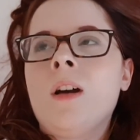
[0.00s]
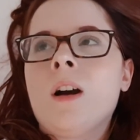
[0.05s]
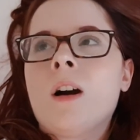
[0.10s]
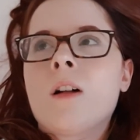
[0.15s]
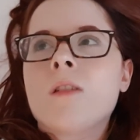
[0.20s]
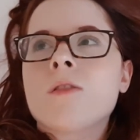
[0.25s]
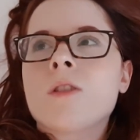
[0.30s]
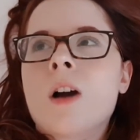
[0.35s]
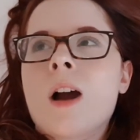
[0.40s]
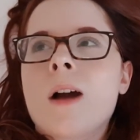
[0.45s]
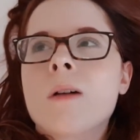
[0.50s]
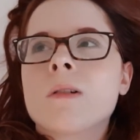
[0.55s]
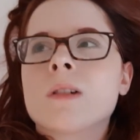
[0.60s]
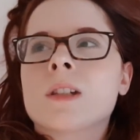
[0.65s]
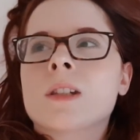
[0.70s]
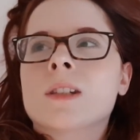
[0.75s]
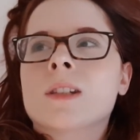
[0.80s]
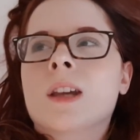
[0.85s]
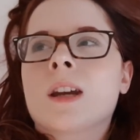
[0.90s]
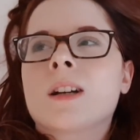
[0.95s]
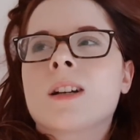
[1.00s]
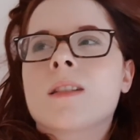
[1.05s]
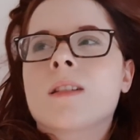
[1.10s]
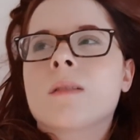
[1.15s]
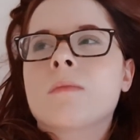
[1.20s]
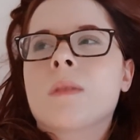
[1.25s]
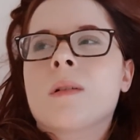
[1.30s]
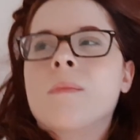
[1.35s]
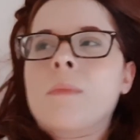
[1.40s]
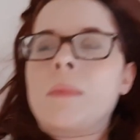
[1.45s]
Although I was scared
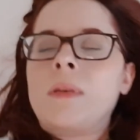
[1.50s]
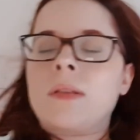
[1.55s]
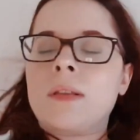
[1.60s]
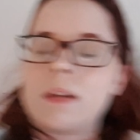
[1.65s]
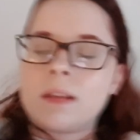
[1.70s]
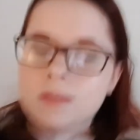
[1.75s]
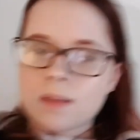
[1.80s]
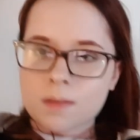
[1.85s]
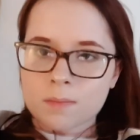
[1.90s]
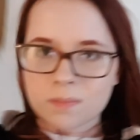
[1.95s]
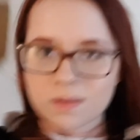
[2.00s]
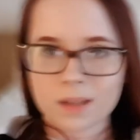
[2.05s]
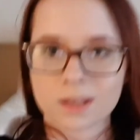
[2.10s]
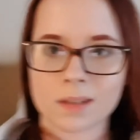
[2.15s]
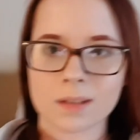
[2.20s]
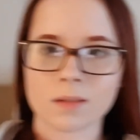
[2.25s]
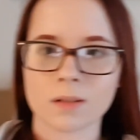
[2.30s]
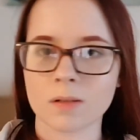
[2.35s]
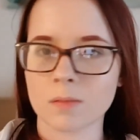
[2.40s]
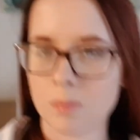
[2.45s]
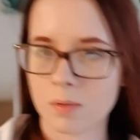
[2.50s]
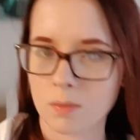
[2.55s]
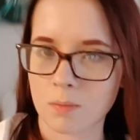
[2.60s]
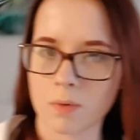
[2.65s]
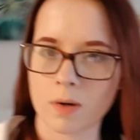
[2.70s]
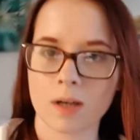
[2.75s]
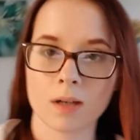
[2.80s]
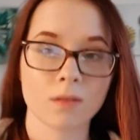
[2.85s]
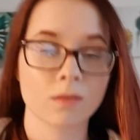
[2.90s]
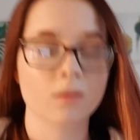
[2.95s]
that my the, the bed is gonna be
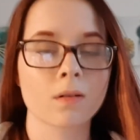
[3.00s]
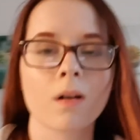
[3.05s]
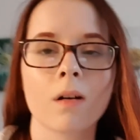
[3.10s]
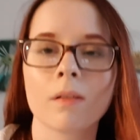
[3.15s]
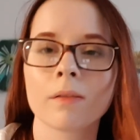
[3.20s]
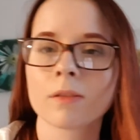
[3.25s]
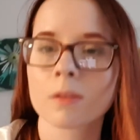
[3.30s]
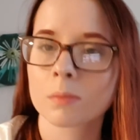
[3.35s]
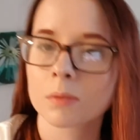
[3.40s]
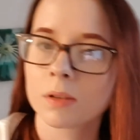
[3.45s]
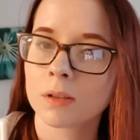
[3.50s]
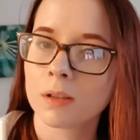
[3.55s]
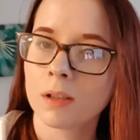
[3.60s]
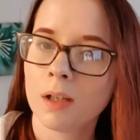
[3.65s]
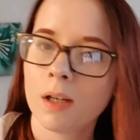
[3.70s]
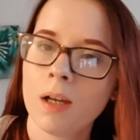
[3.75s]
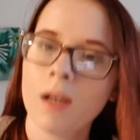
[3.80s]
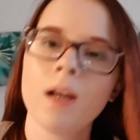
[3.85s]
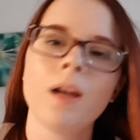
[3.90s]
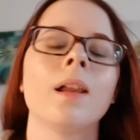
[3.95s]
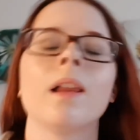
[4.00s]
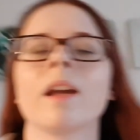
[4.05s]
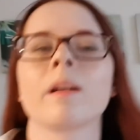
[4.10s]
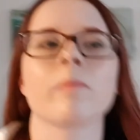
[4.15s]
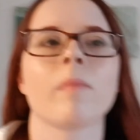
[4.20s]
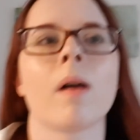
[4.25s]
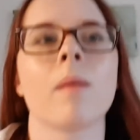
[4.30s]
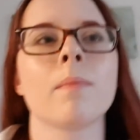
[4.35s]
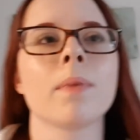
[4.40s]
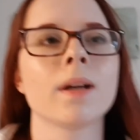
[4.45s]
way too comfortable. Like
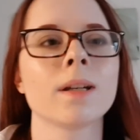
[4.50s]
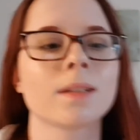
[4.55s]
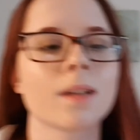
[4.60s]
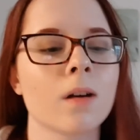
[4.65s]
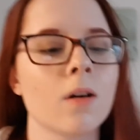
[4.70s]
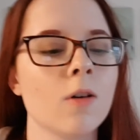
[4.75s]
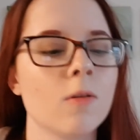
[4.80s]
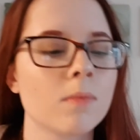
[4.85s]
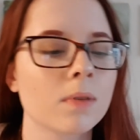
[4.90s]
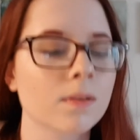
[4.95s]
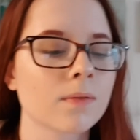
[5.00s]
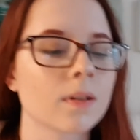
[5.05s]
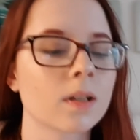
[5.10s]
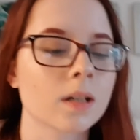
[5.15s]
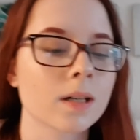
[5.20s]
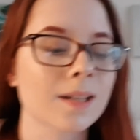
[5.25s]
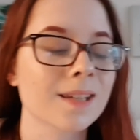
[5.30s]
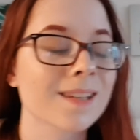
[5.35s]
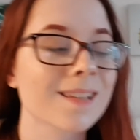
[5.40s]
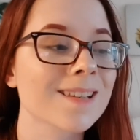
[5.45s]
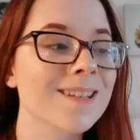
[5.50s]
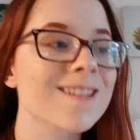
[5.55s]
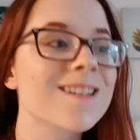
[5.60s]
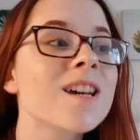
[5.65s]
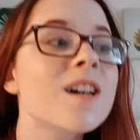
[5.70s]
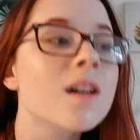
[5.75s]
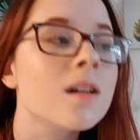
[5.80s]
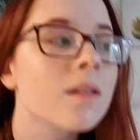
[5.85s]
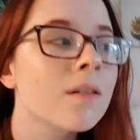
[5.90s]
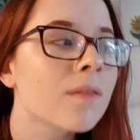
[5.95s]
my bed at home is very
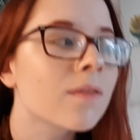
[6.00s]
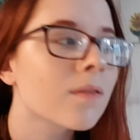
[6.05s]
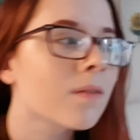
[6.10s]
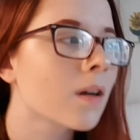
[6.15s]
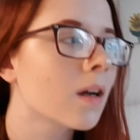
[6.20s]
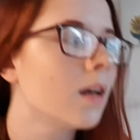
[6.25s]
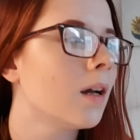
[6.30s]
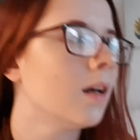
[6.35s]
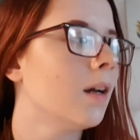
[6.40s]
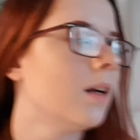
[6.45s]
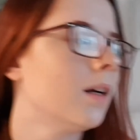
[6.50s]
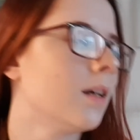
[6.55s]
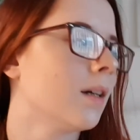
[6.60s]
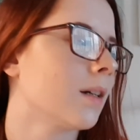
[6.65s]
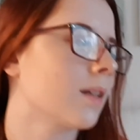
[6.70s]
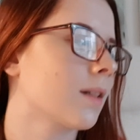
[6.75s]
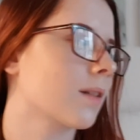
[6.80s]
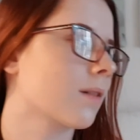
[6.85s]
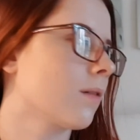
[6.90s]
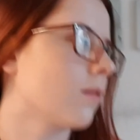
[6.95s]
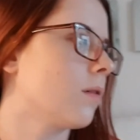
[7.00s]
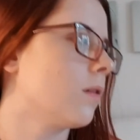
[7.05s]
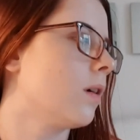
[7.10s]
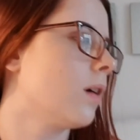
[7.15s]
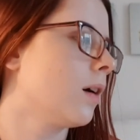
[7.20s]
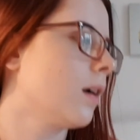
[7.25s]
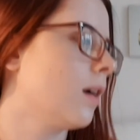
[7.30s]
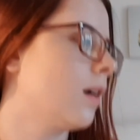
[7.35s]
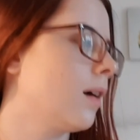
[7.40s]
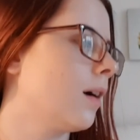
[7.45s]
stiff. So,
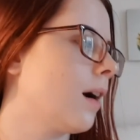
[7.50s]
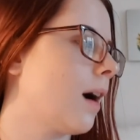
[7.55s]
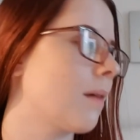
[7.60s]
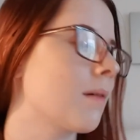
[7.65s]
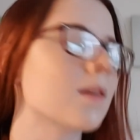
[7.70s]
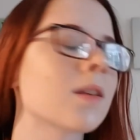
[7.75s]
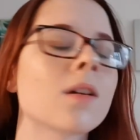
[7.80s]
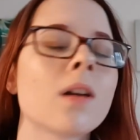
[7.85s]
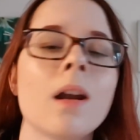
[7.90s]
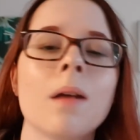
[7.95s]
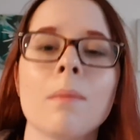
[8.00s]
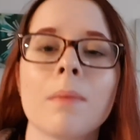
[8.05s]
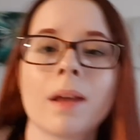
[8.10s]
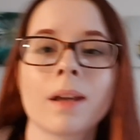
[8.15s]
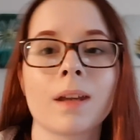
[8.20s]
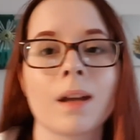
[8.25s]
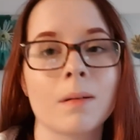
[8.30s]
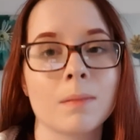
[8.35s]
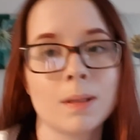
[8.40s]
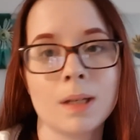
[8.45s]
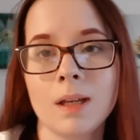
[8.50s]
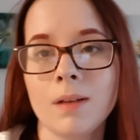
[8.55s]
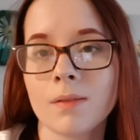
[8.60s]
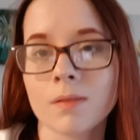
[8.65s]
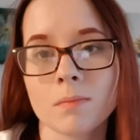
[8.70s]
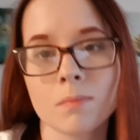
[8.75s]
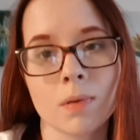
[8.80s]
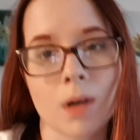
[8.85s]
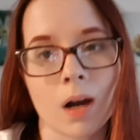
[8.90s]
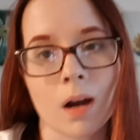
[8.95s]
I'm sorry I'm like, I'm
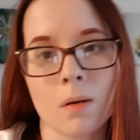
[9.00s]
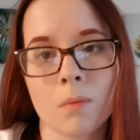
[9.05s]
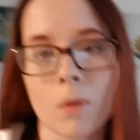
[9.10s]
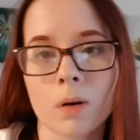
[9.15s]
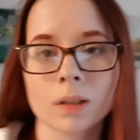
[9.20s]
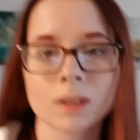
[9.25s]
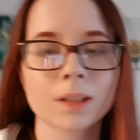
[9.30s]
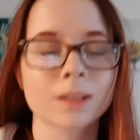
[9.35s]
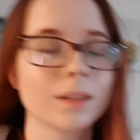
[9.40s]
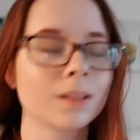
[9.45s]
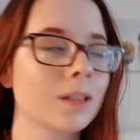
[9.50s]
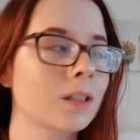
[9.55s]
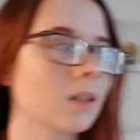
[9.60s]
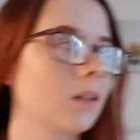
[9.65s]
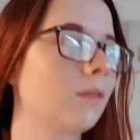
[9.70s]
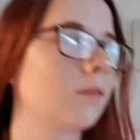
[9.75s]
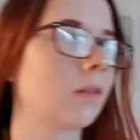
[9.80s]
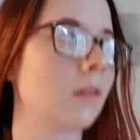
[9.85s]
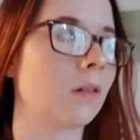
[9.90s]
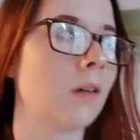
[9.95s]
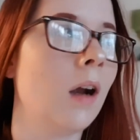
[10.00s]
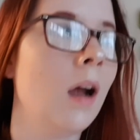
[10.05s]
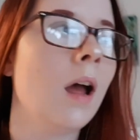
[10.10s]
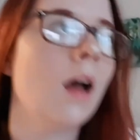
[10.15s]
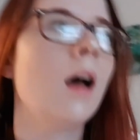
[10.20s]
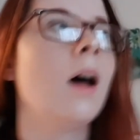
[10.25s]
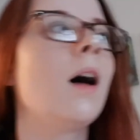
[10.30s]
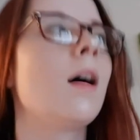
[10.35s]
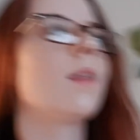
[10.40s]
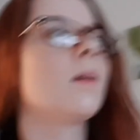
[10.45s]
heaving, but I walked literally for
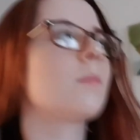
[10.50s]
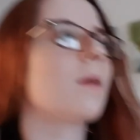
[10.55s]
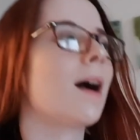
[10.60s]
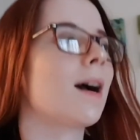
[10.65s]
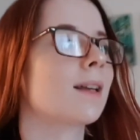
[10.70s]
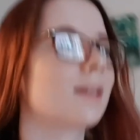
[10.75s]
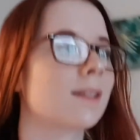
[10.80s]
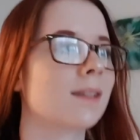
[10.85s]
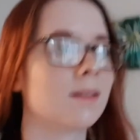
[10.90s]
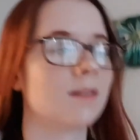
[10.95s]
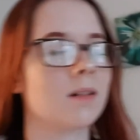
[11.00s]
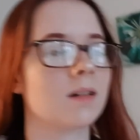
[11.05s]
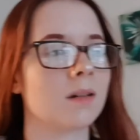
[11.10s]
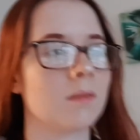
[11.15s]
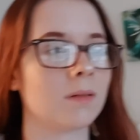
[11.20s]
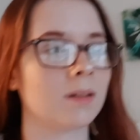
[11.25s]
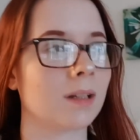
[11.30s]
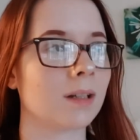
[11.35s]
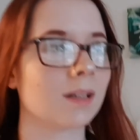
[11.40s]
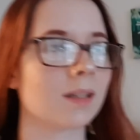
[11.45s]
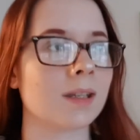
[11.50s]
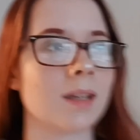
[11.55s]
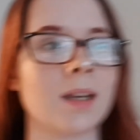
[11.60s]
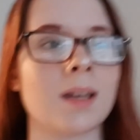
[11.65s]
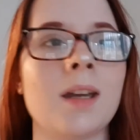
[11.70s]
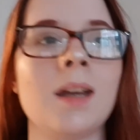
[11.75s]
the past 30 minutes.